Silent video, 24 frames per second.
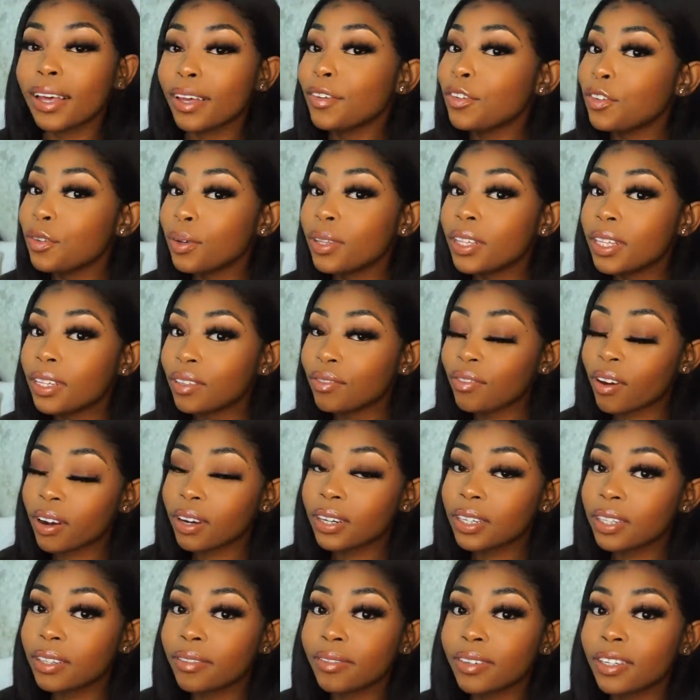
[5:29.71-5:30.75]
If you're this far
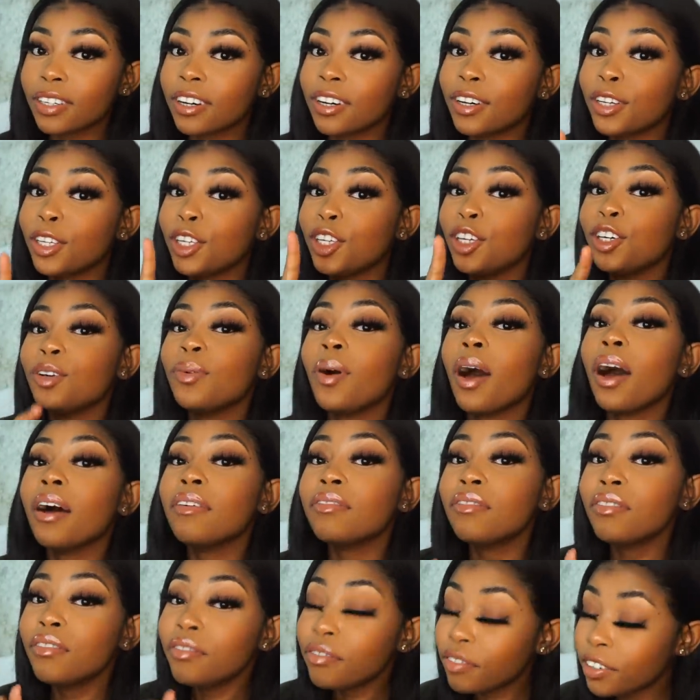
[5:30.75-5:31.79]
into the video, you
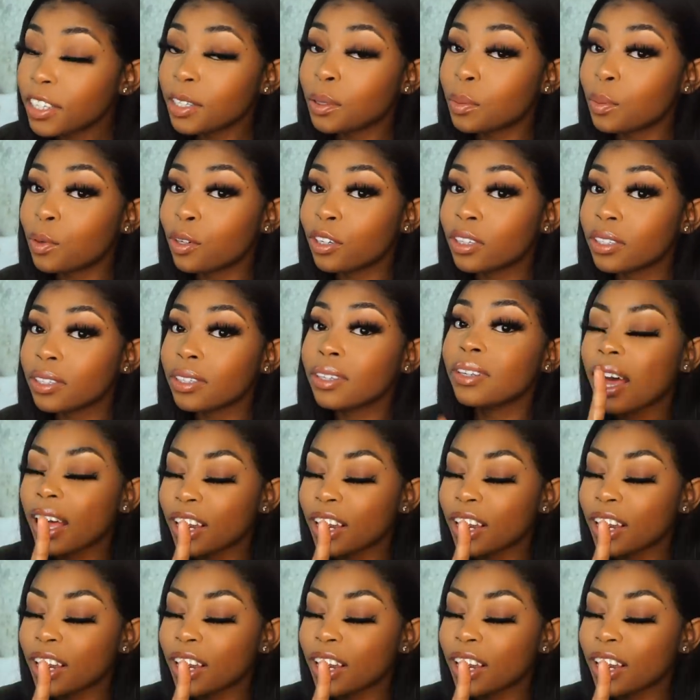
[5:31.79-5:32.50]
are a real one,